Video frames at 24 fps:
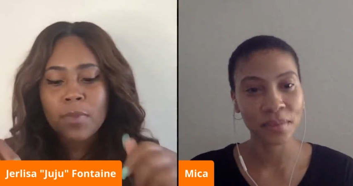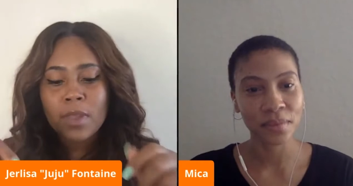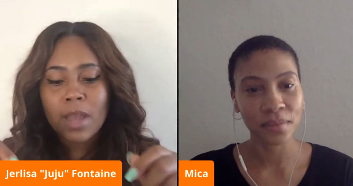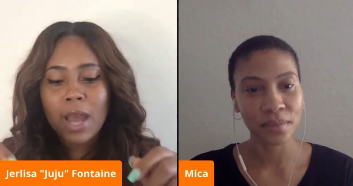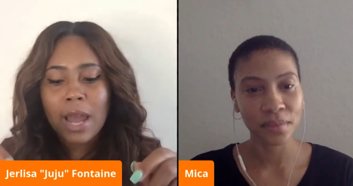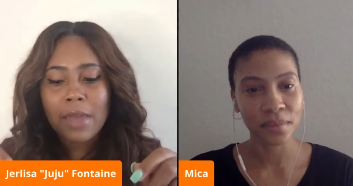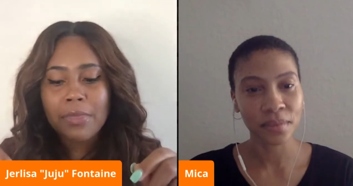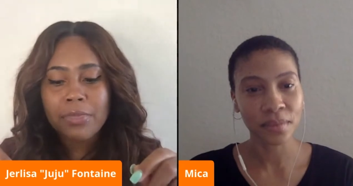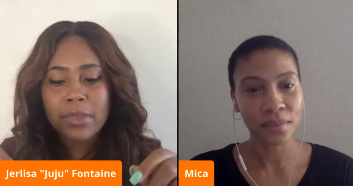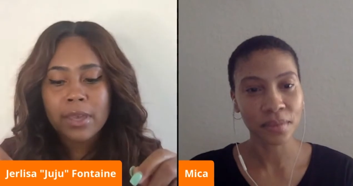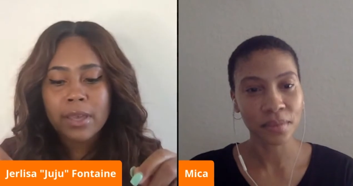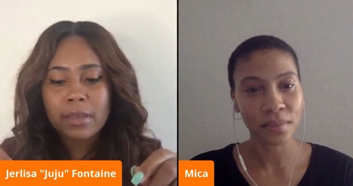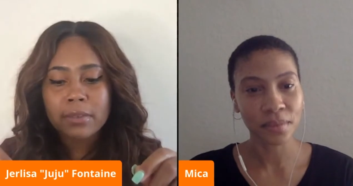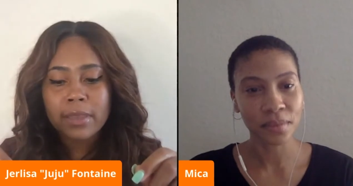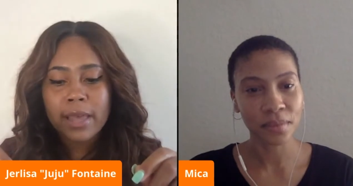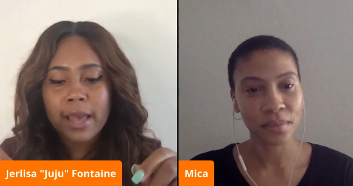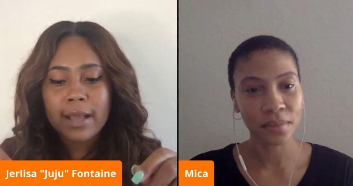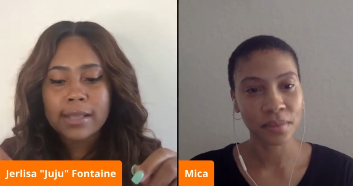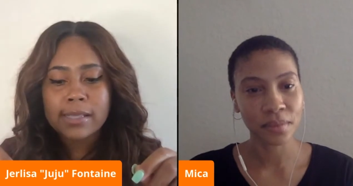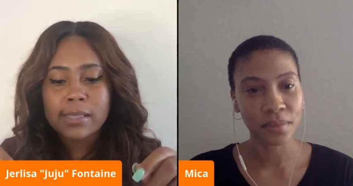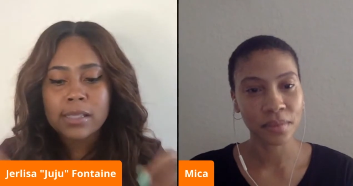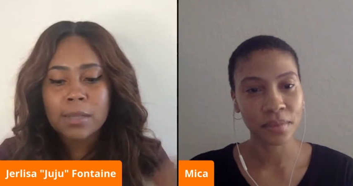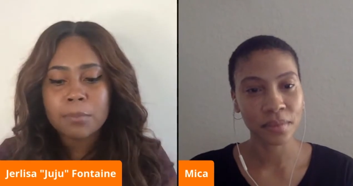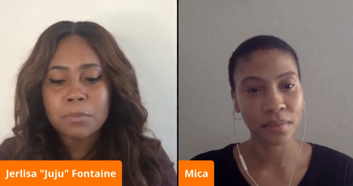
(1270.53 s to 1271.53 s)
Speaker 1: I think
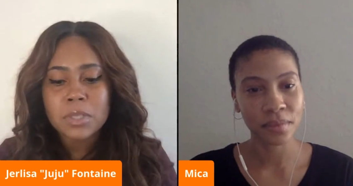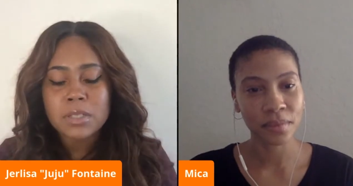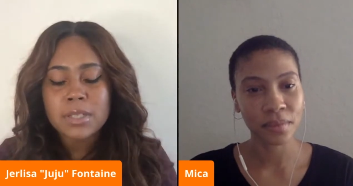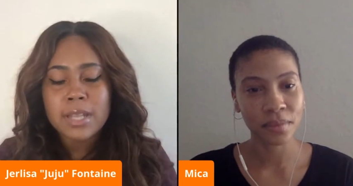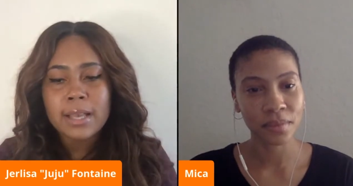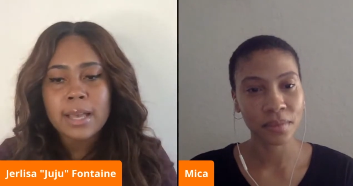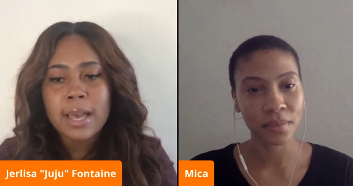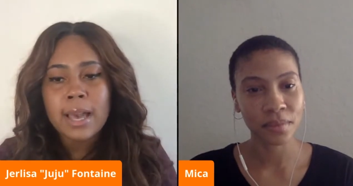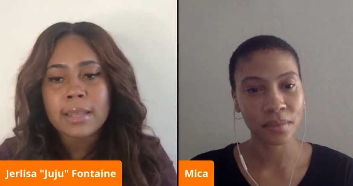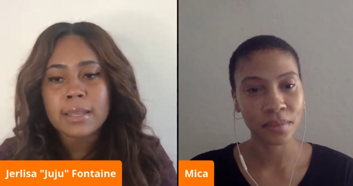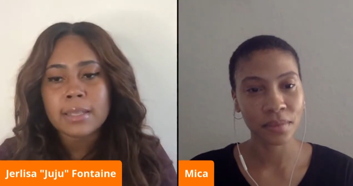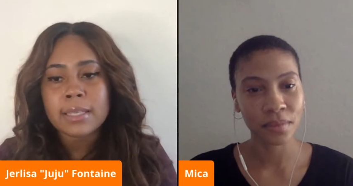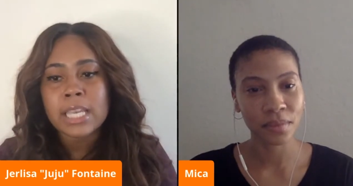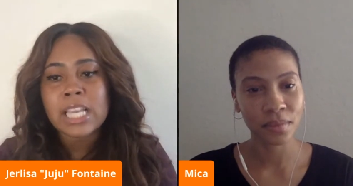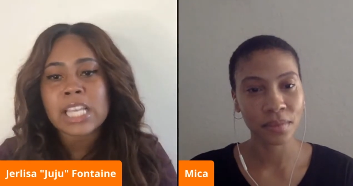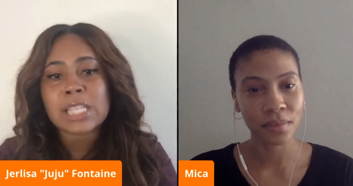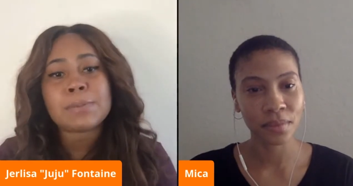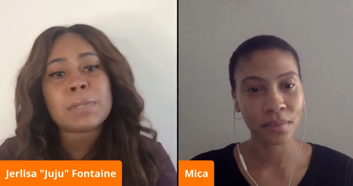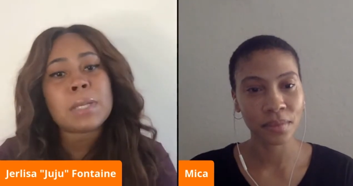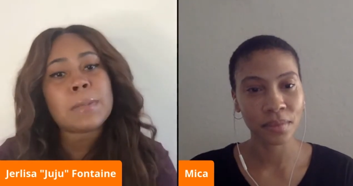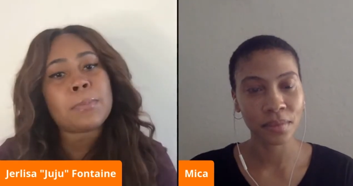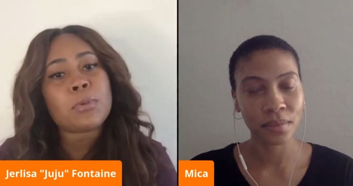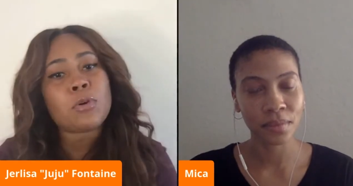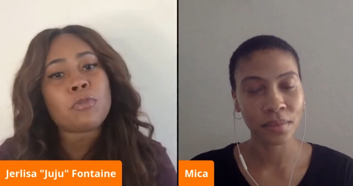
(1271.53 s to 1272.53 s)
that something that kind of keeps
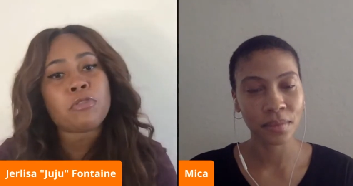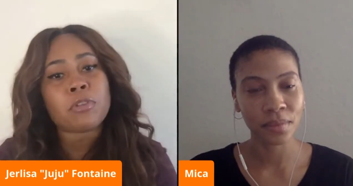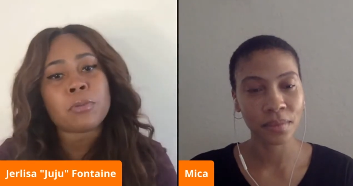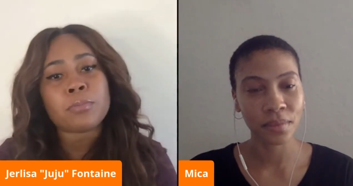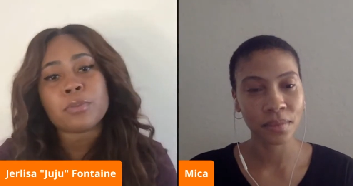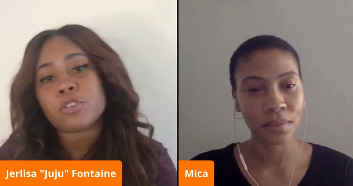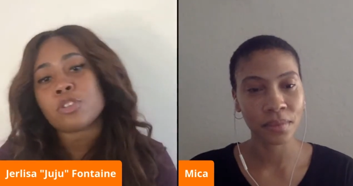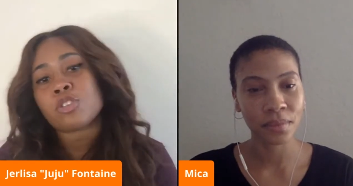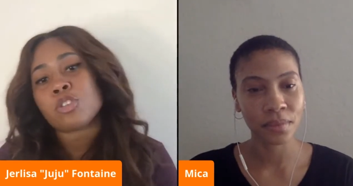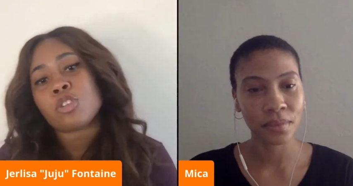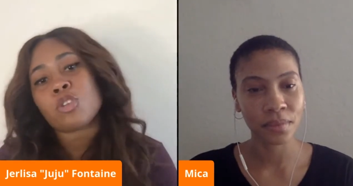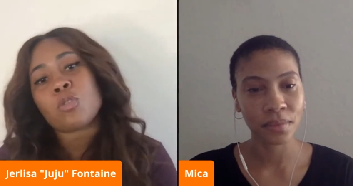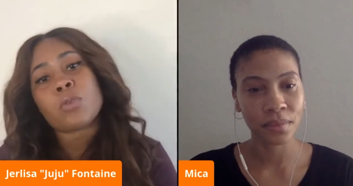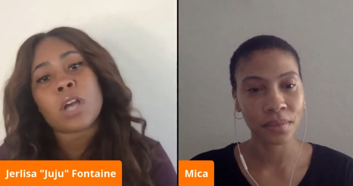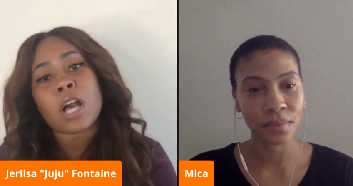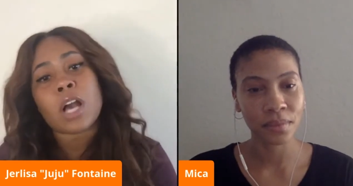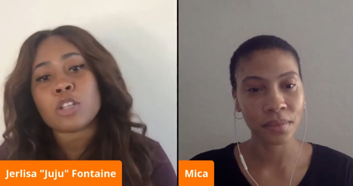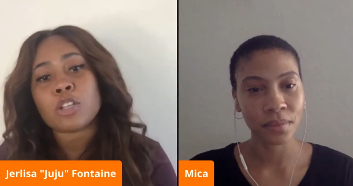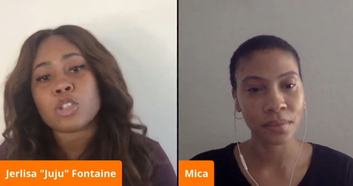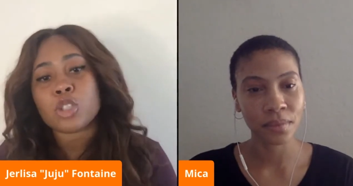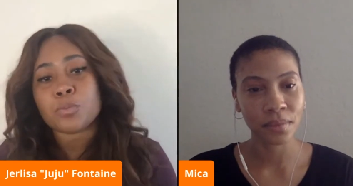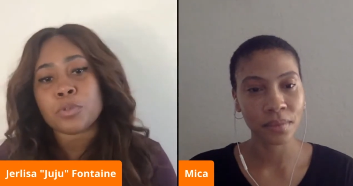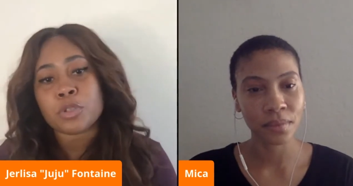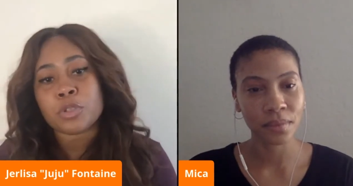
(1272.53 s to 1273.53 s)
people from pursuing
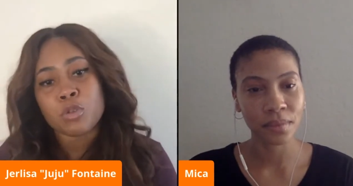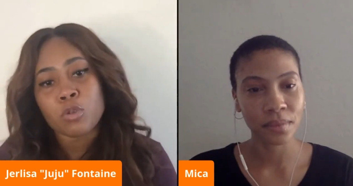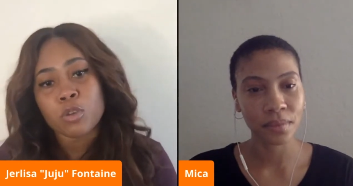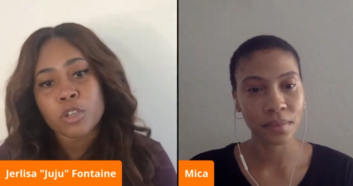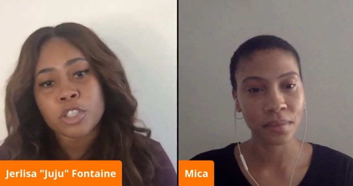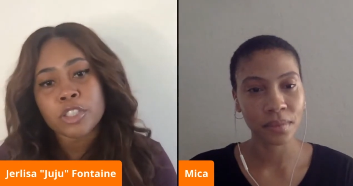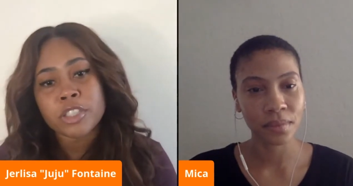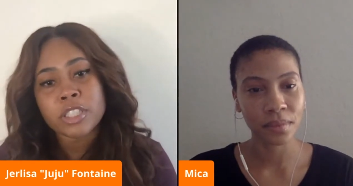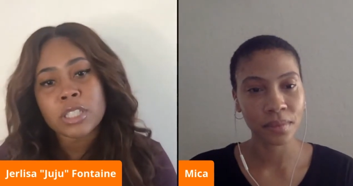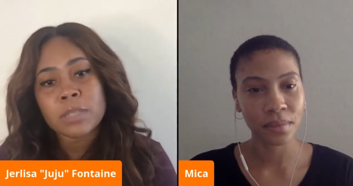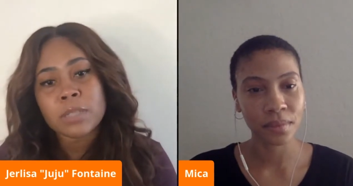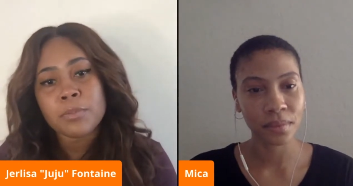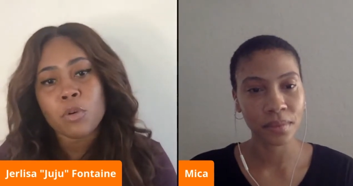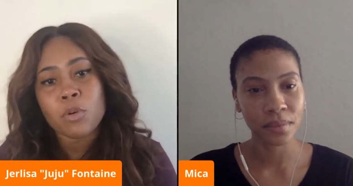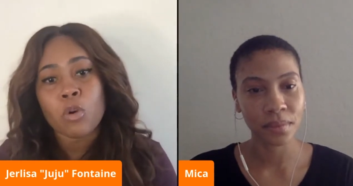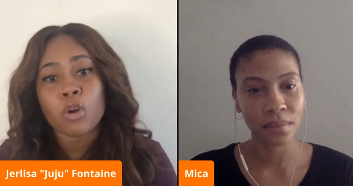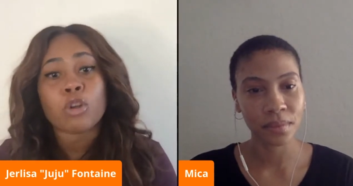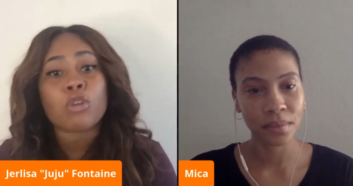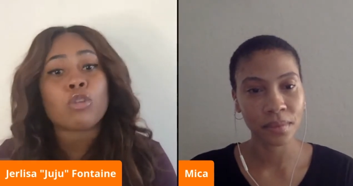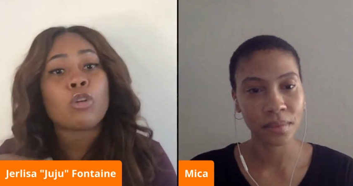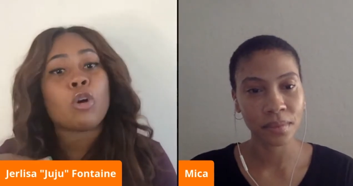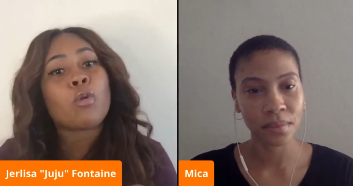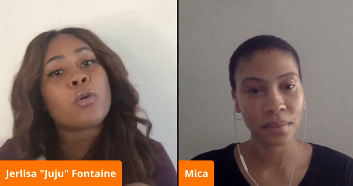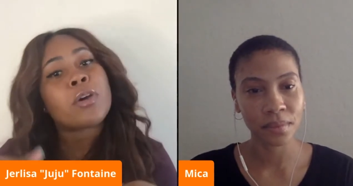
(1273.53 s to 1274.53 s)
entrepreneurship or
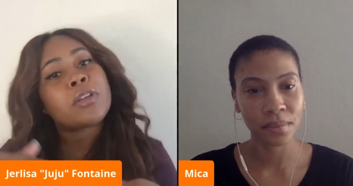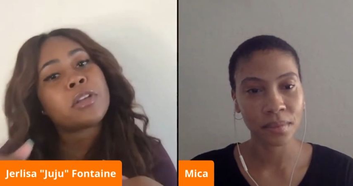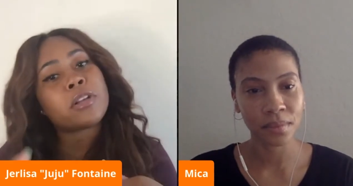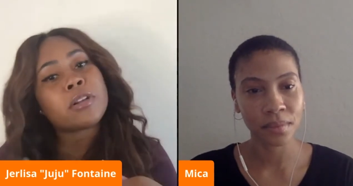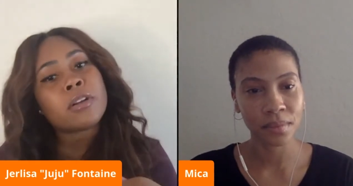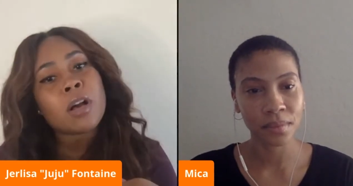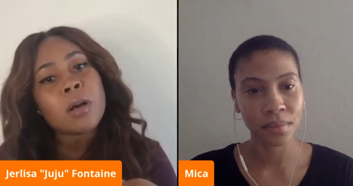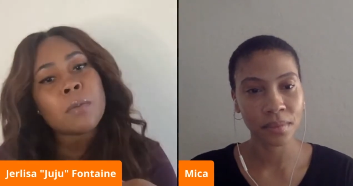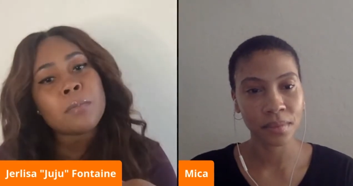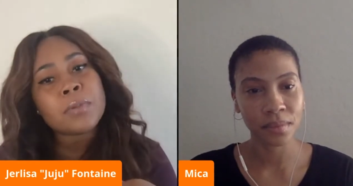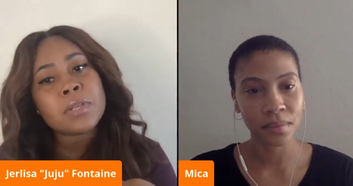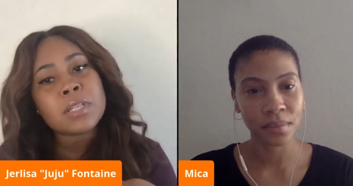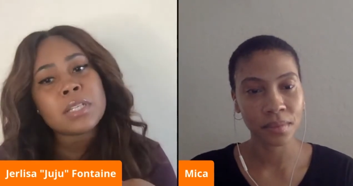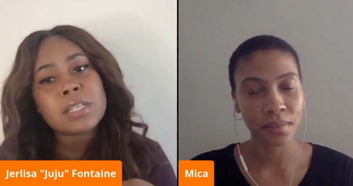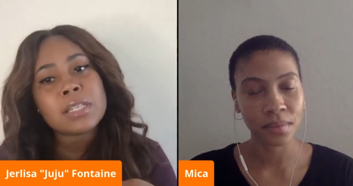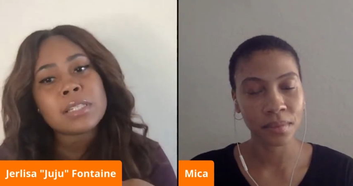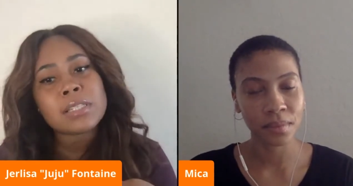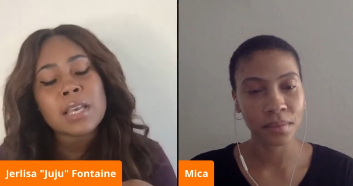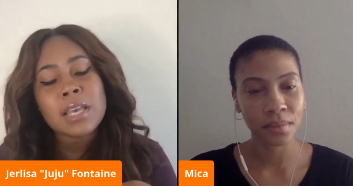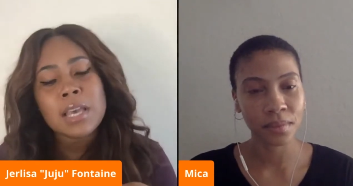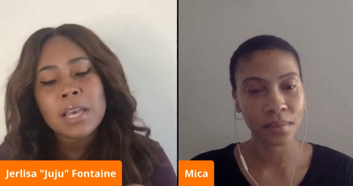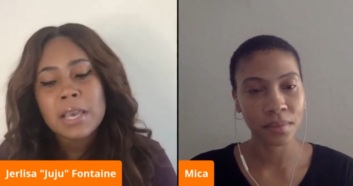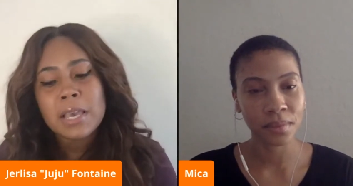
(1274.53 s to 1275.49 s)
growing their companies